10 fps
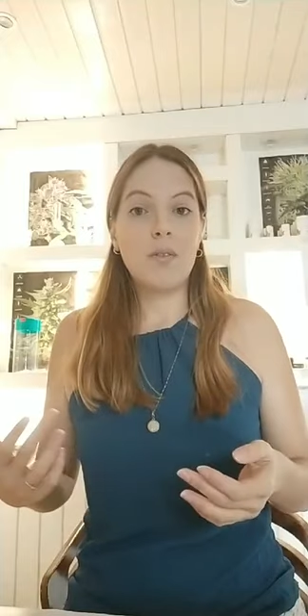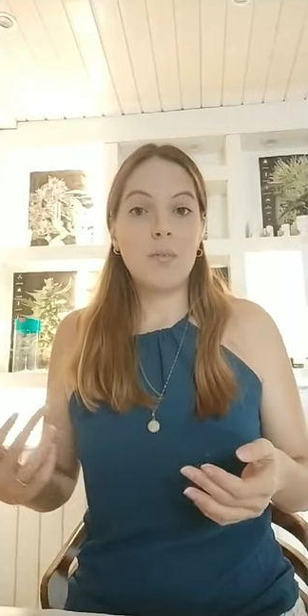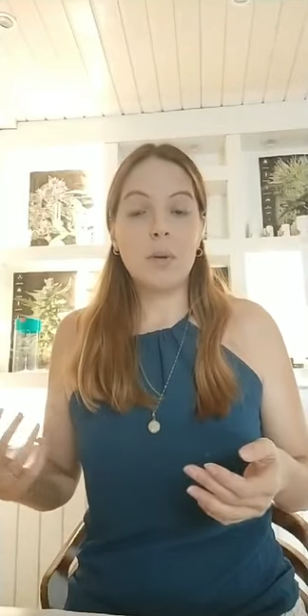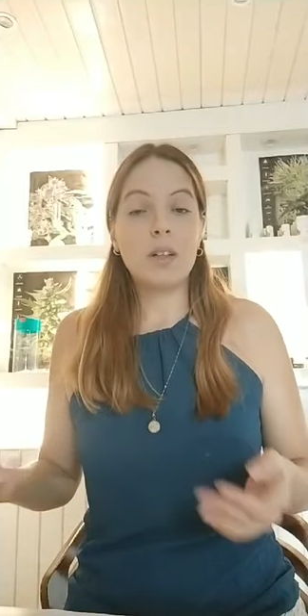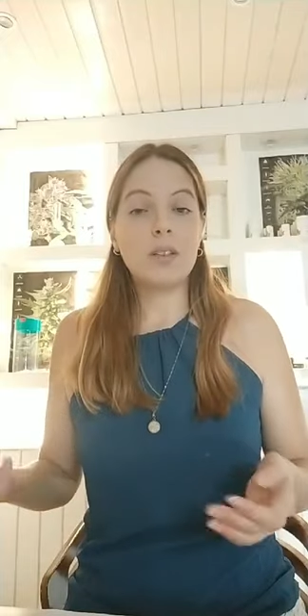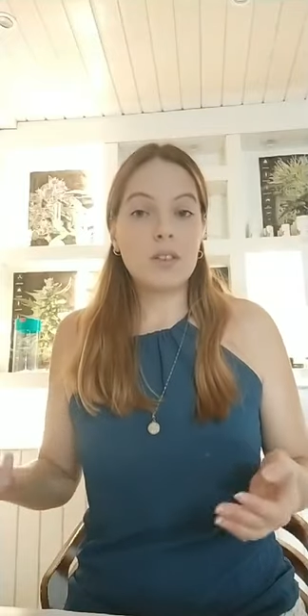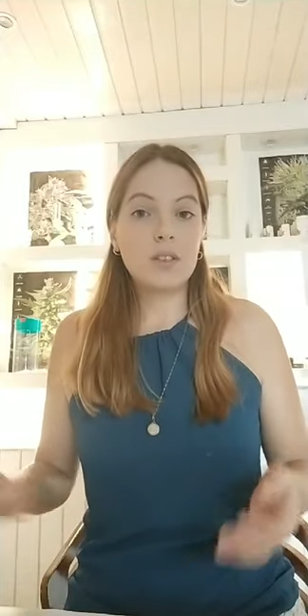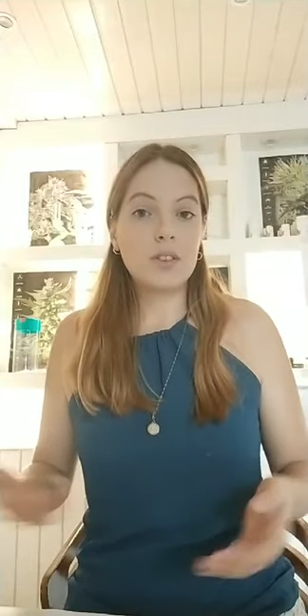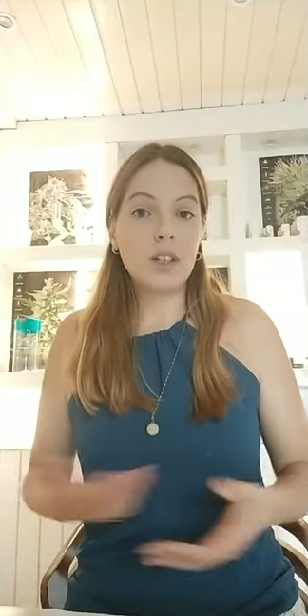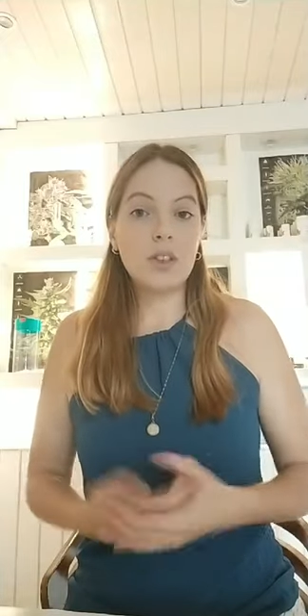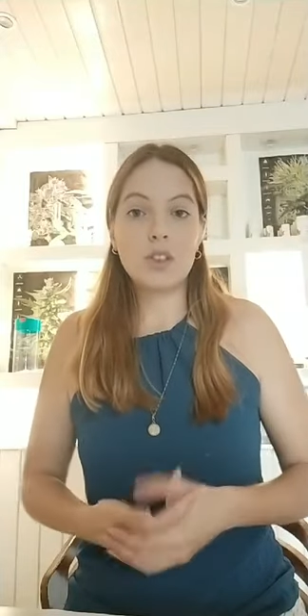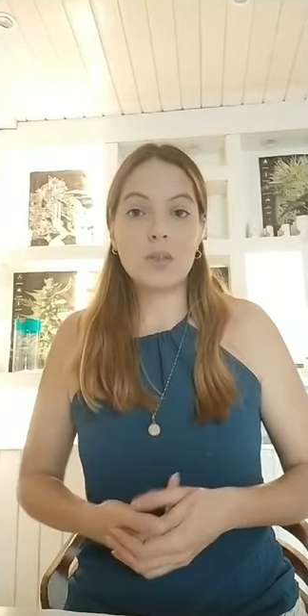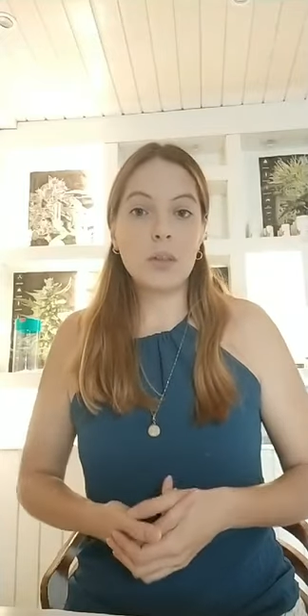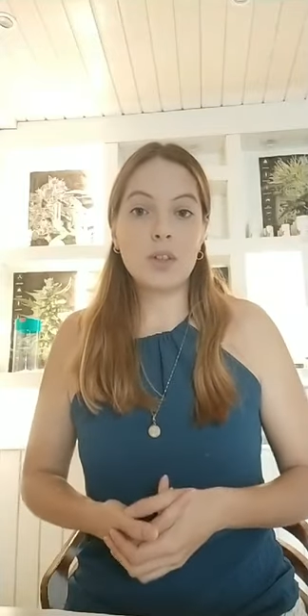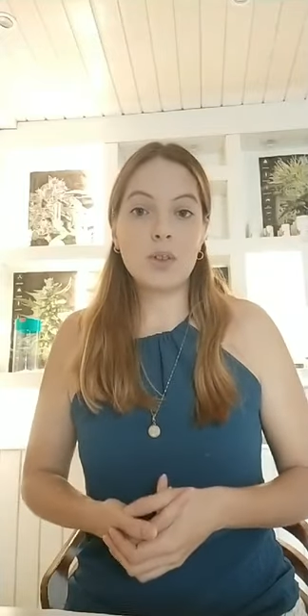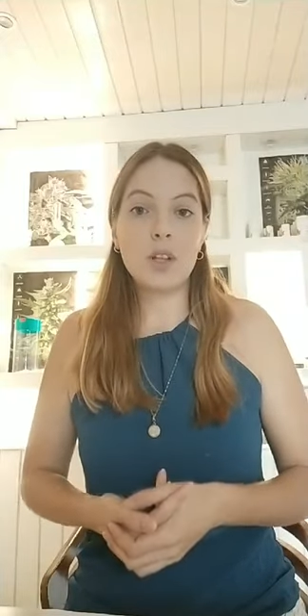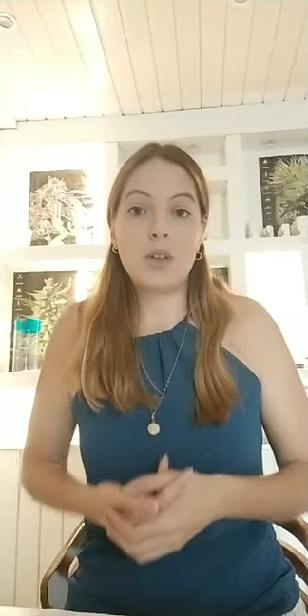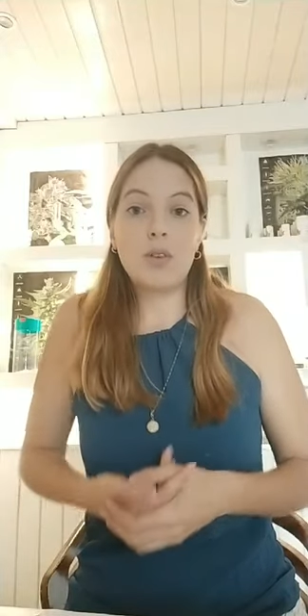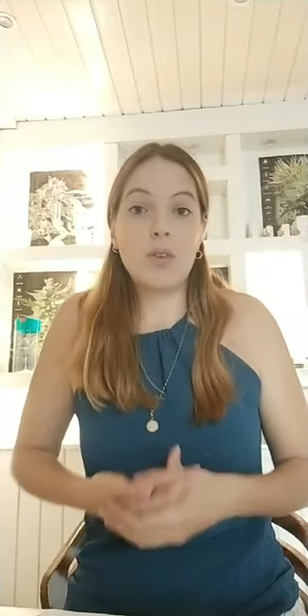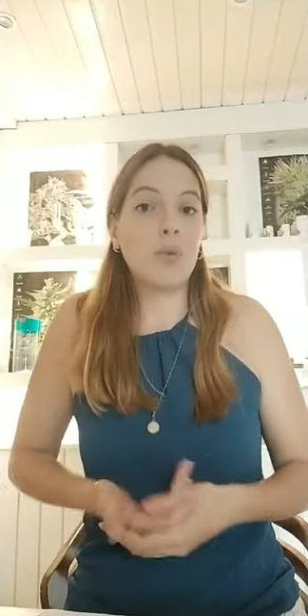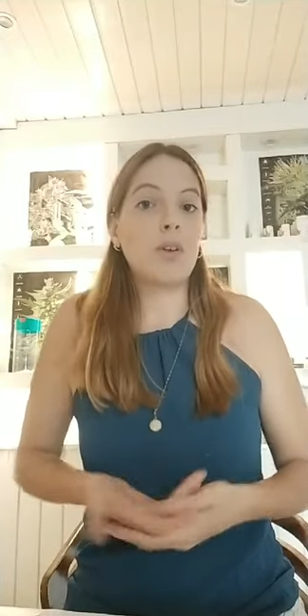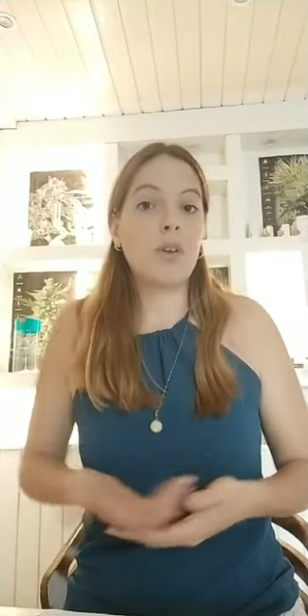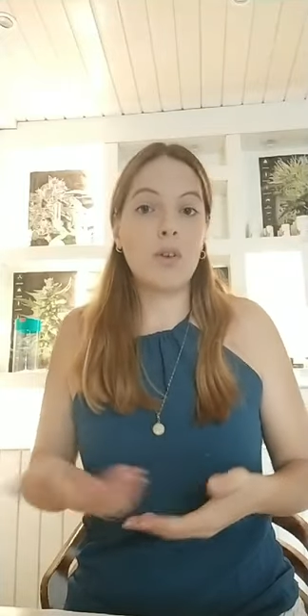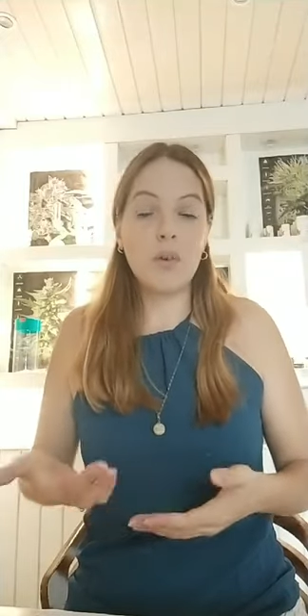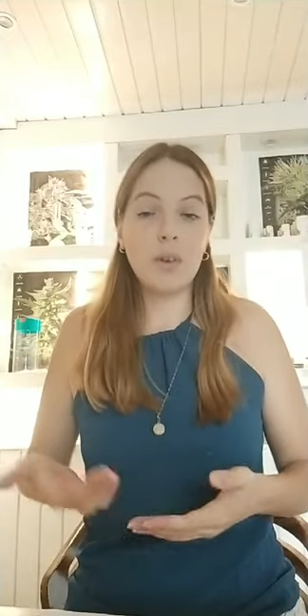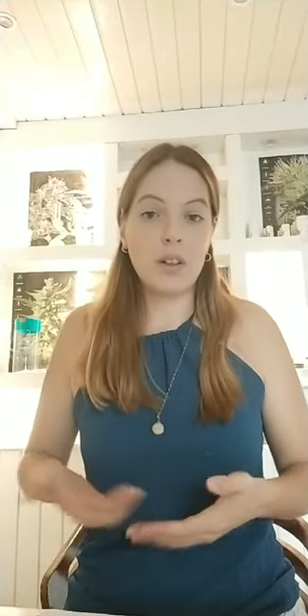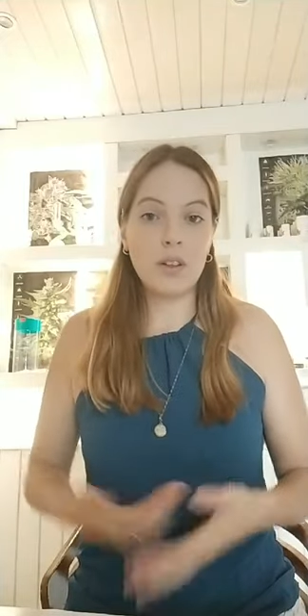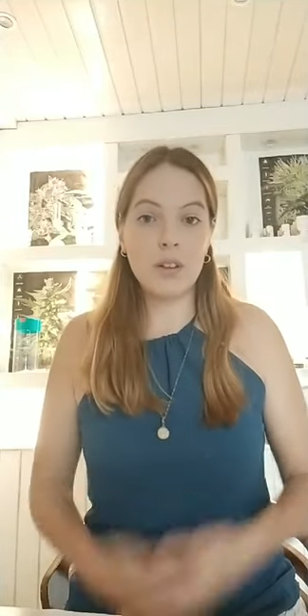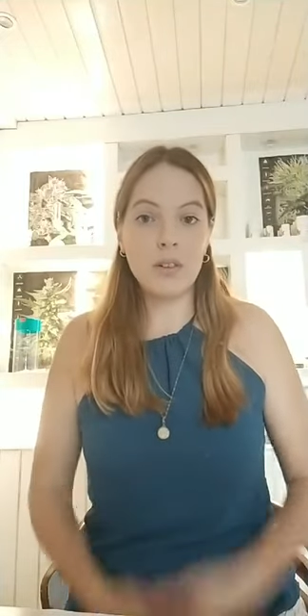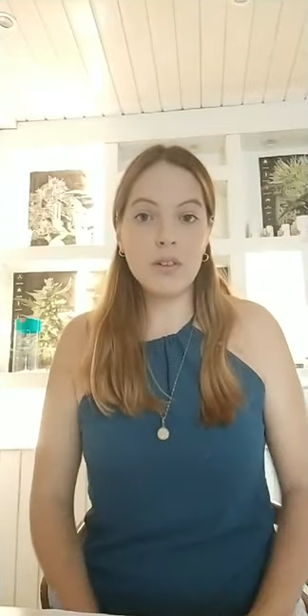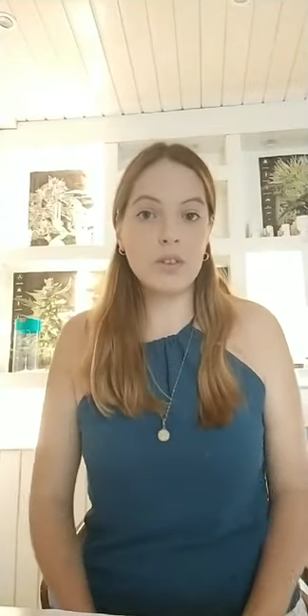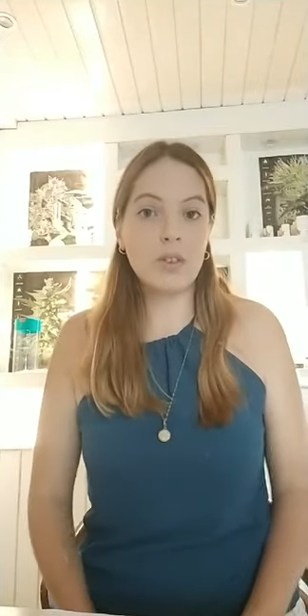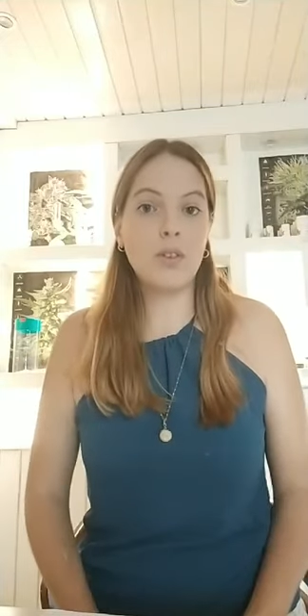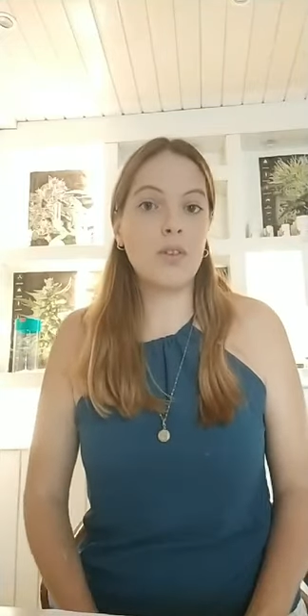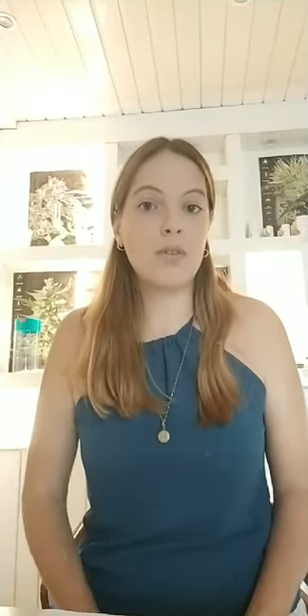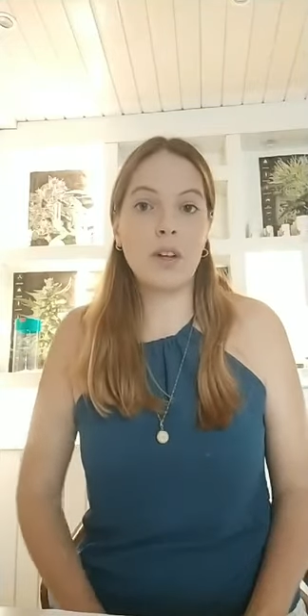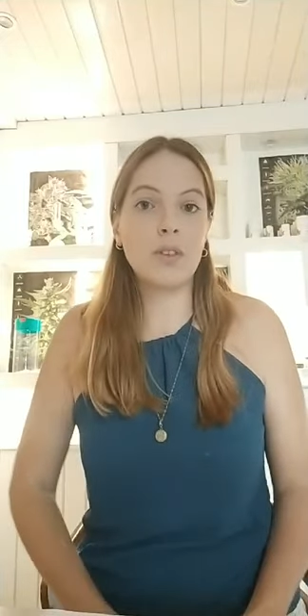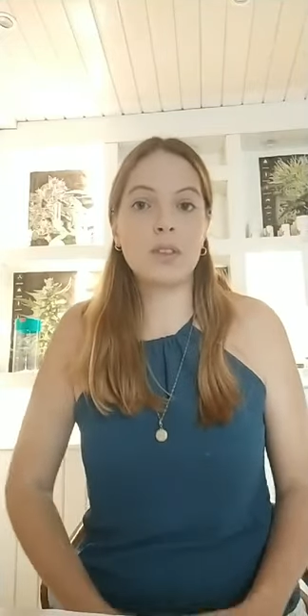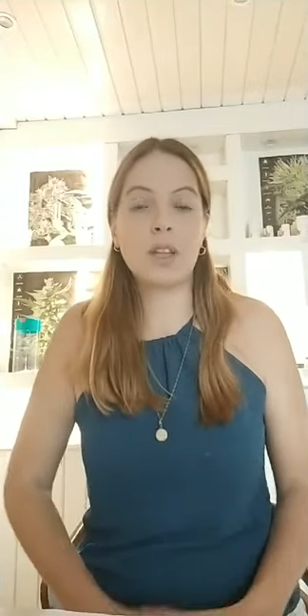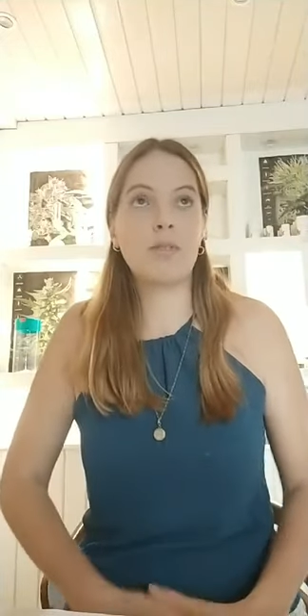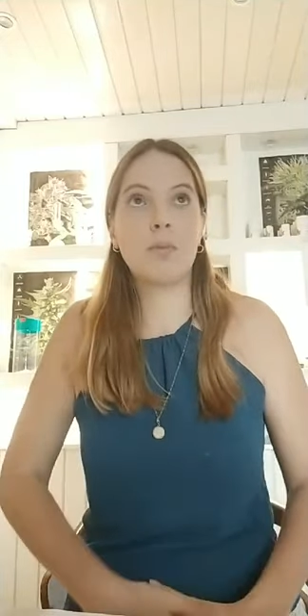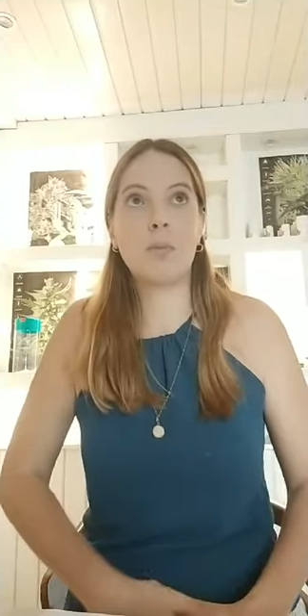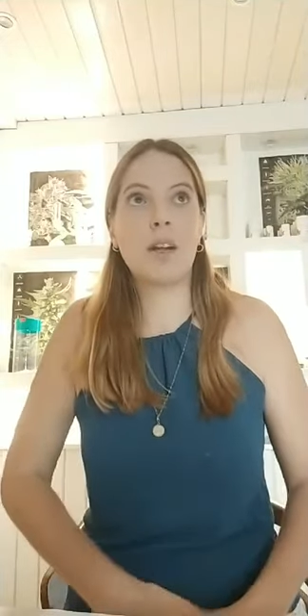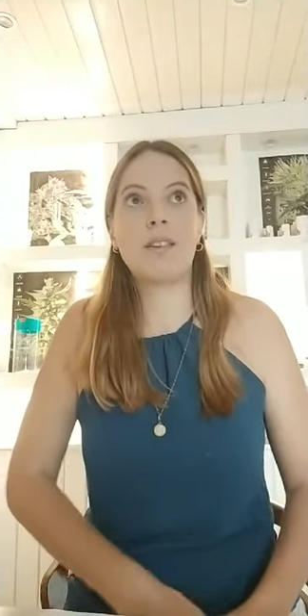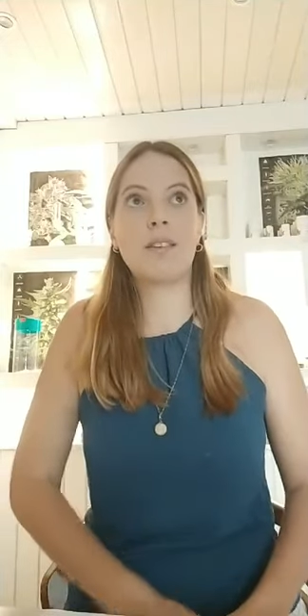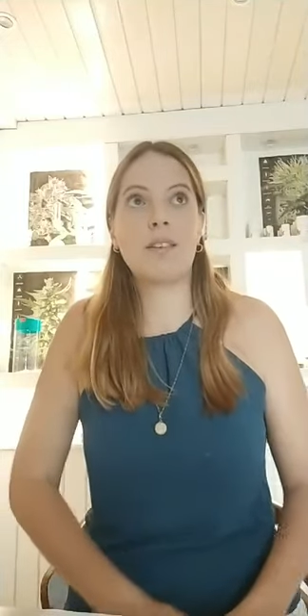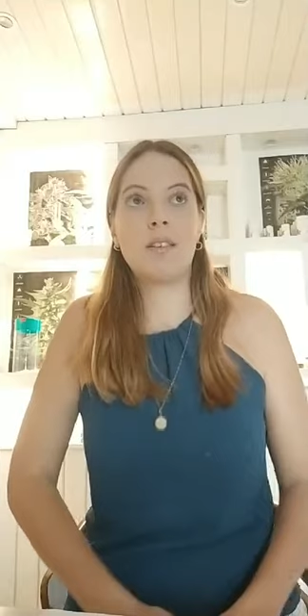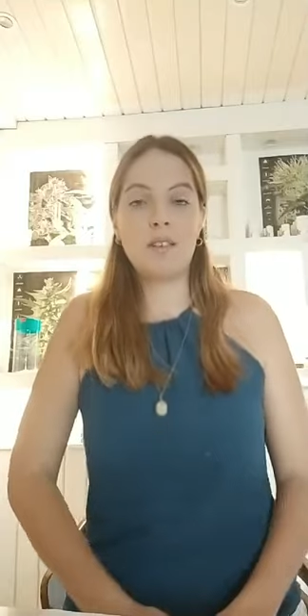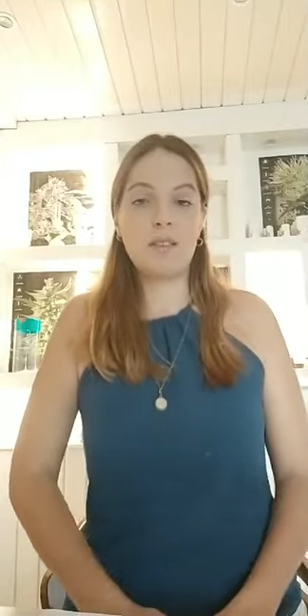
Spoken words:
But yeah, just make sure that you know where you're going. Don't find yourself in places